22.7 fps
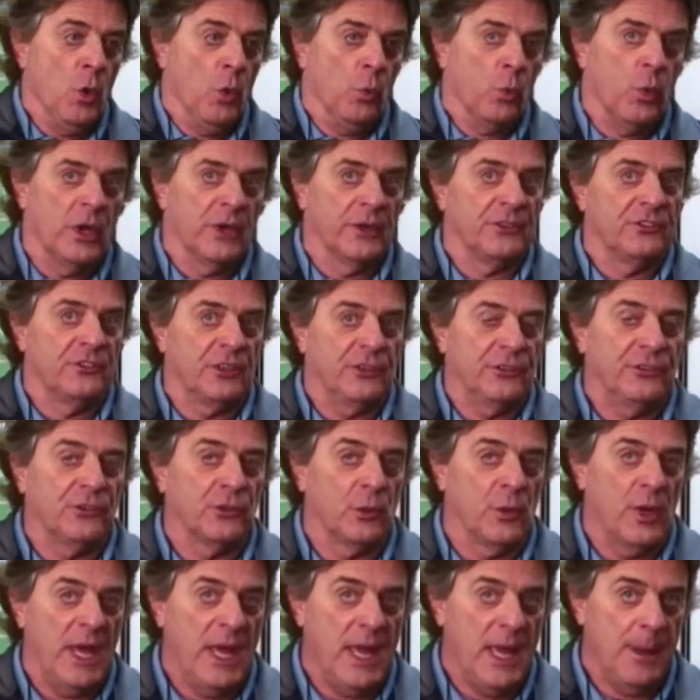Well, it just
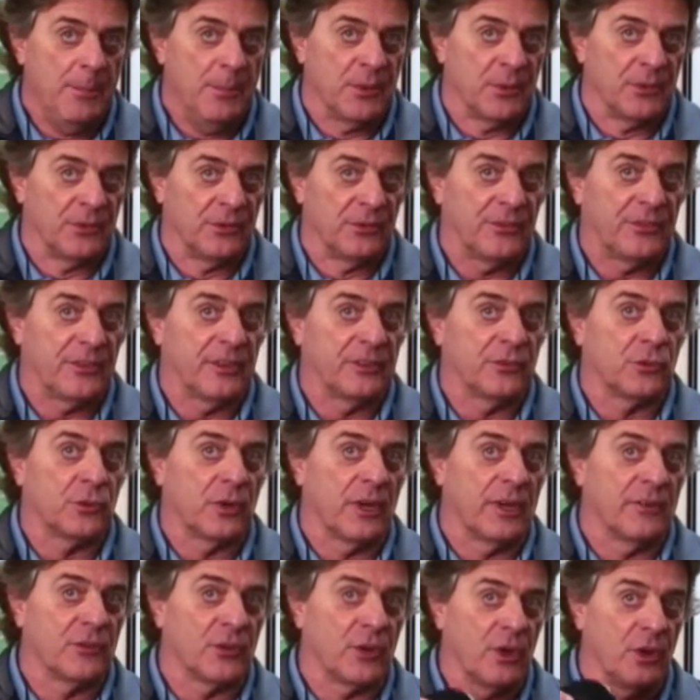so happens a
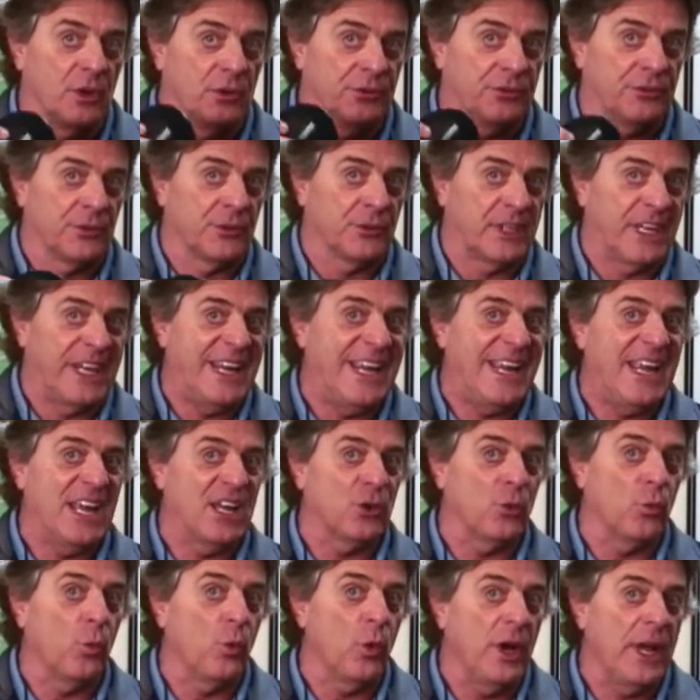driver also
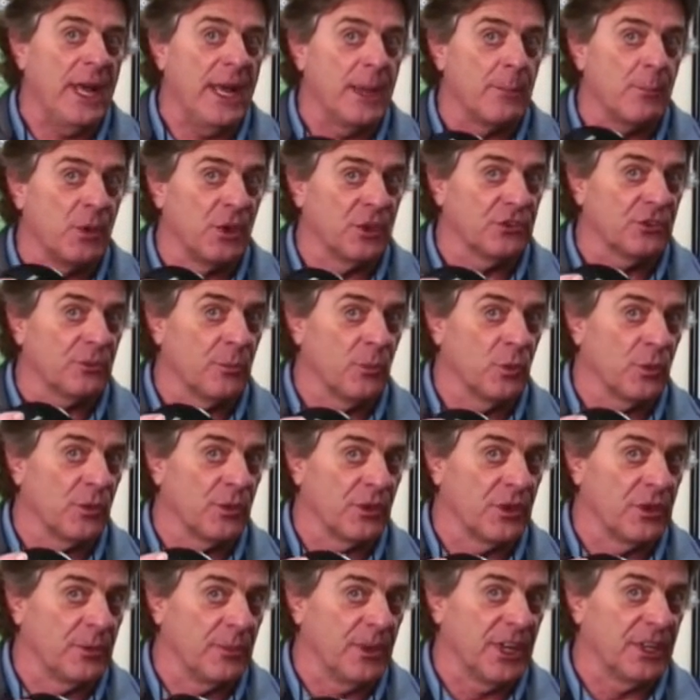can't weigh much more
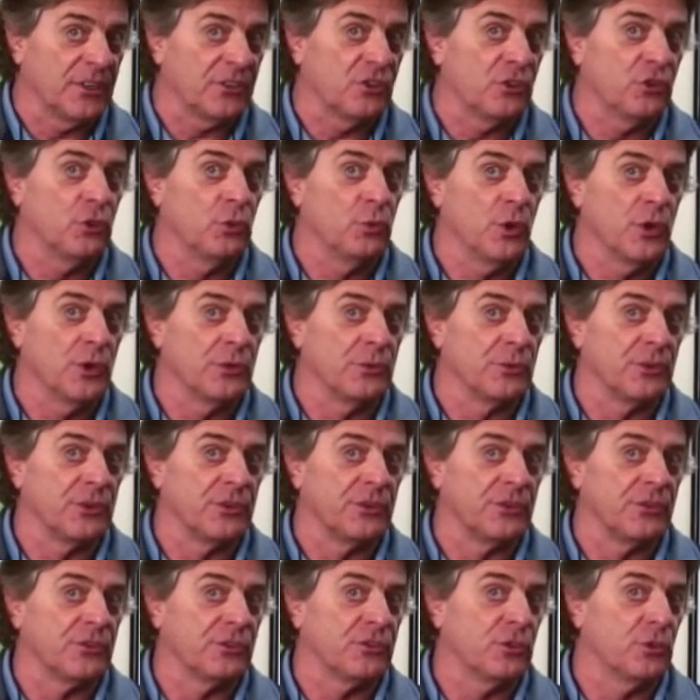than about
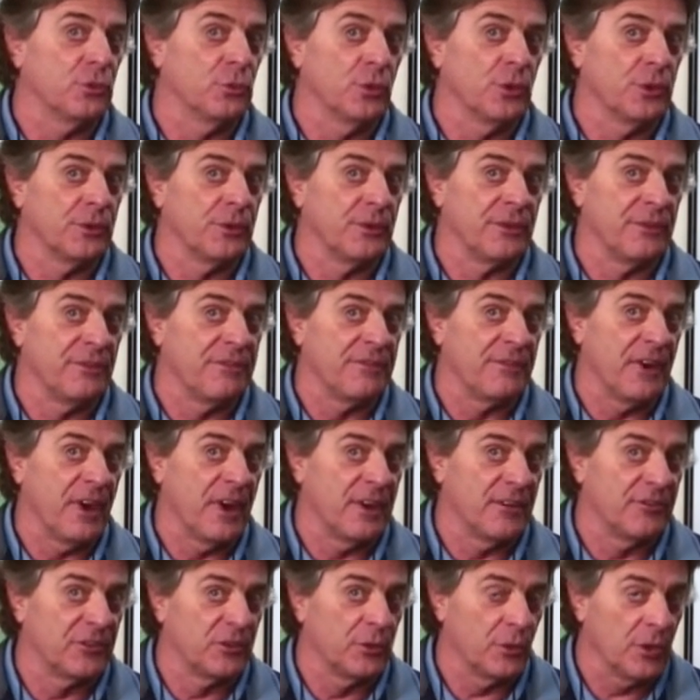200 to
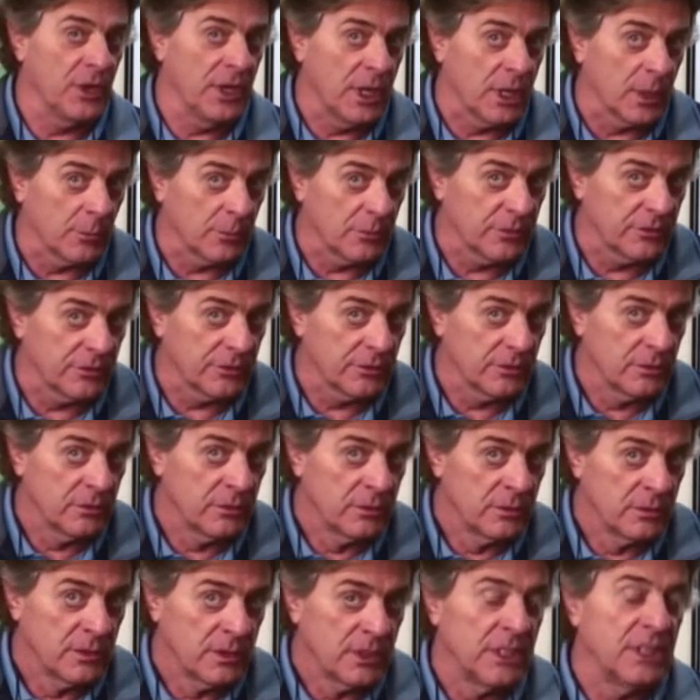205 grams.
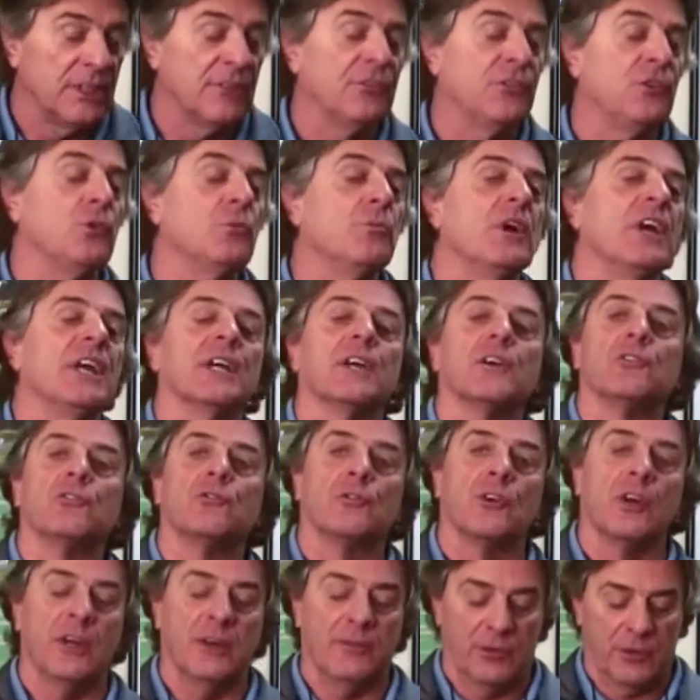If you make a
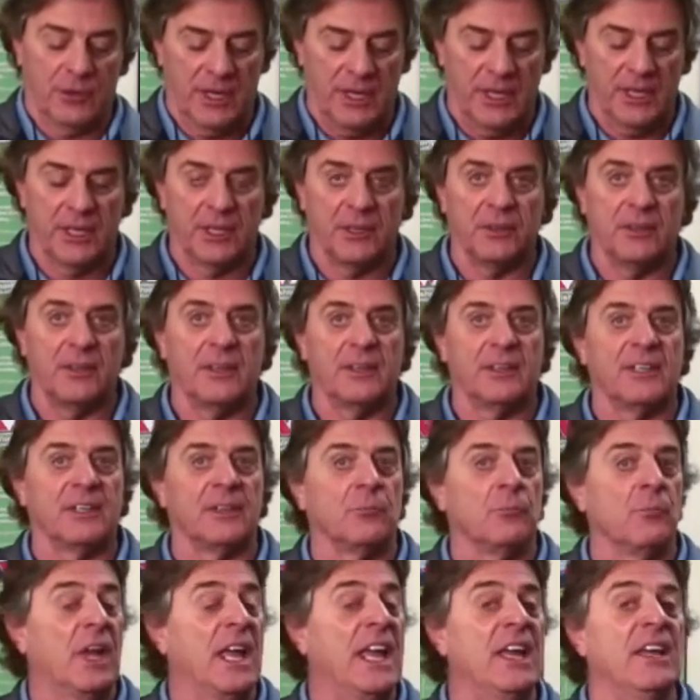driver head
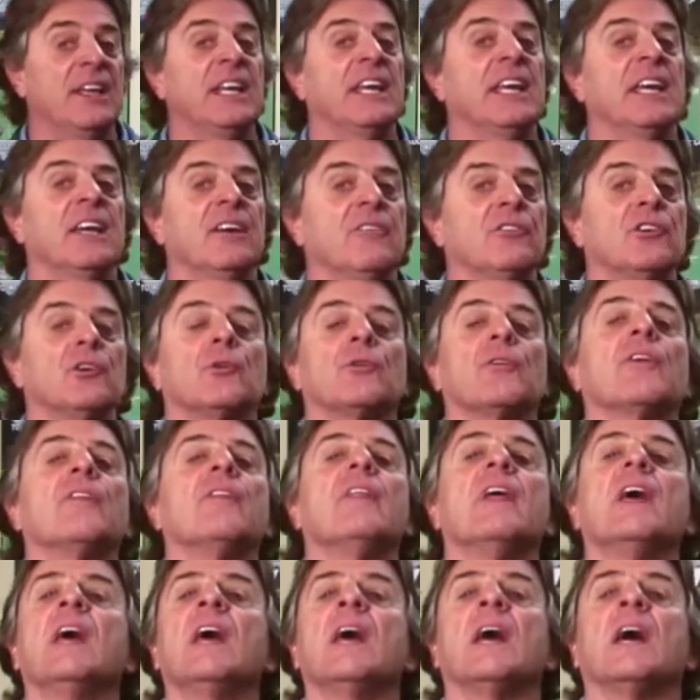any heavier than
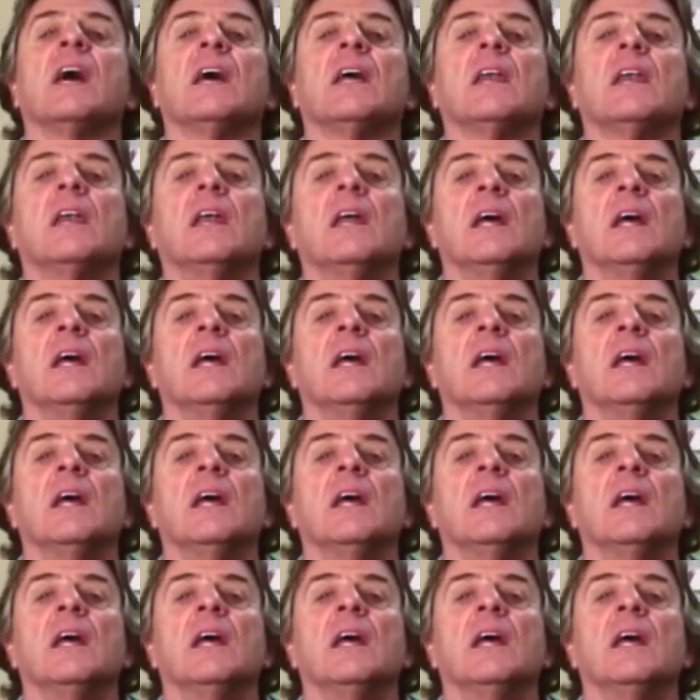that,